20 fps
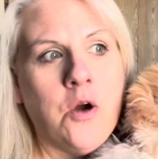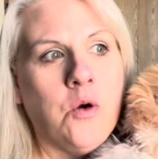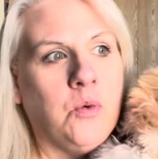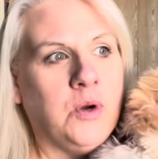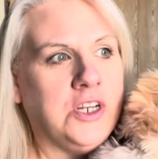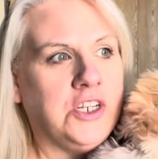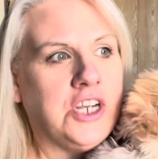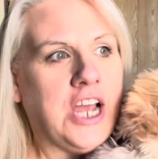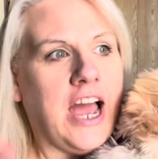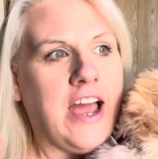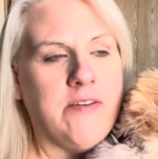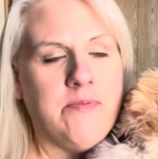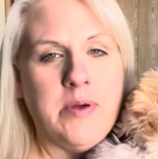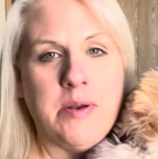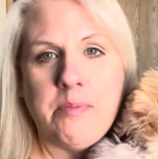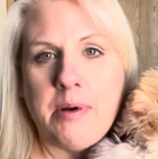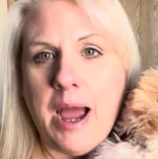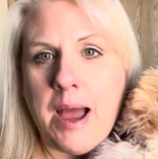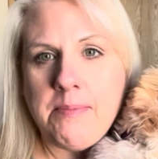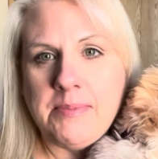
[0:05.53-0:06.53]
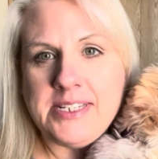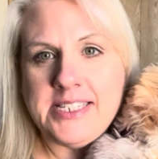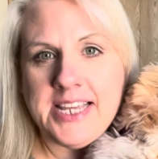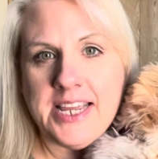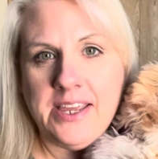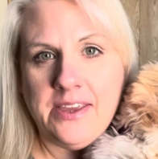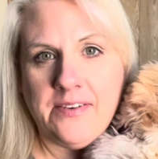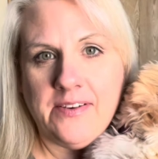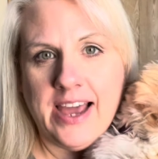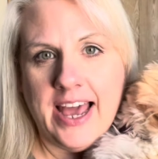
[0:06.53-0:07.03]
which I've been
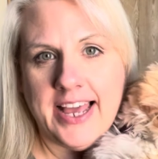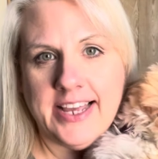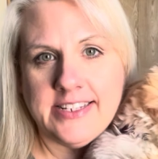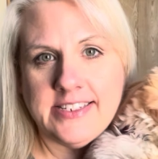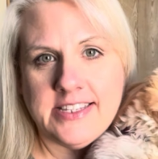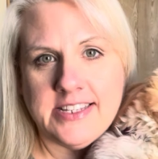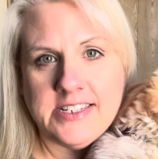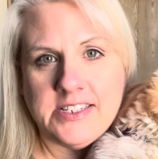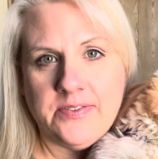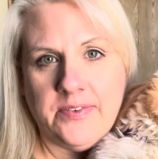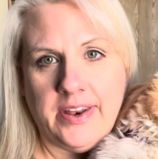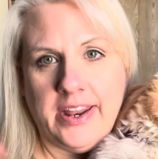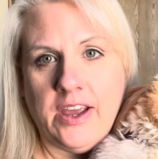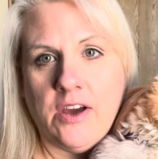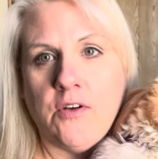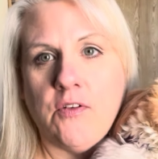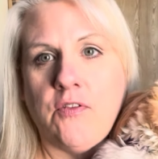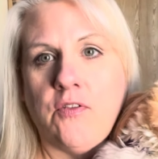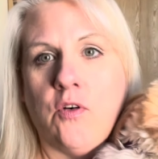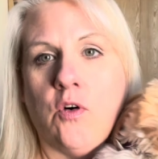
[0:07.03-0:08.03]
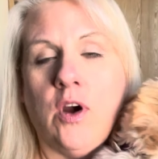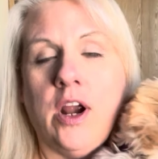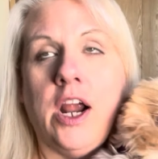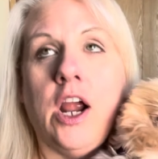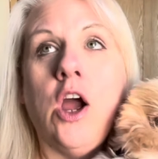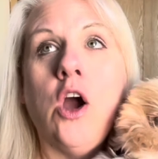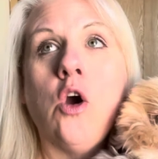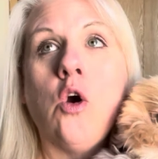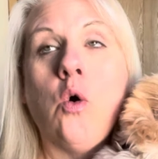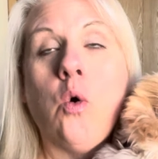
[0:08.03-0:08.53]
promising you guys this video
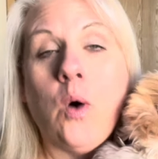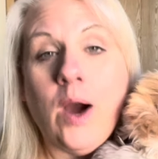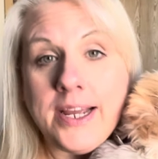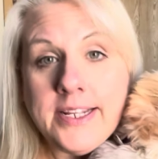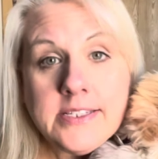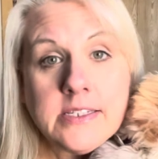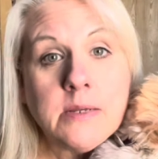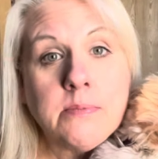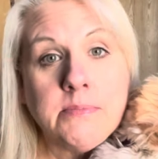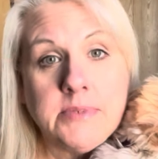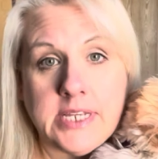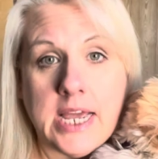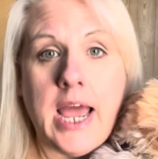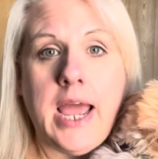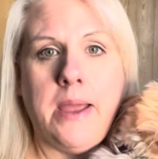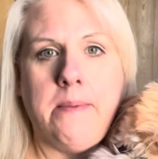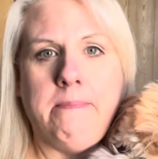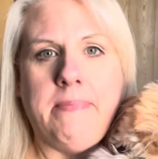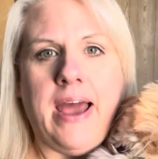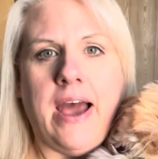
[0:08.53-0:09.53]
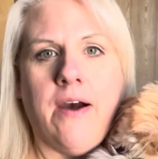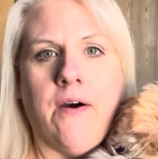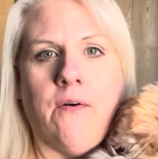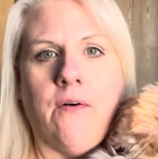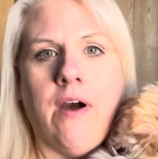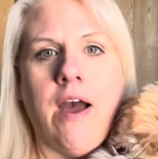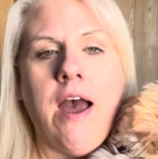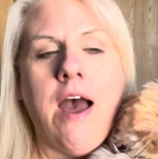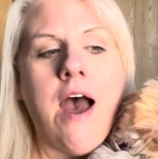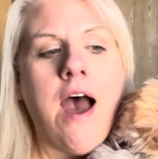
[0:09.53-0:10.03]
for quite some time
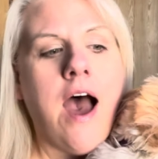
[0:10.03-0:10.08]
now,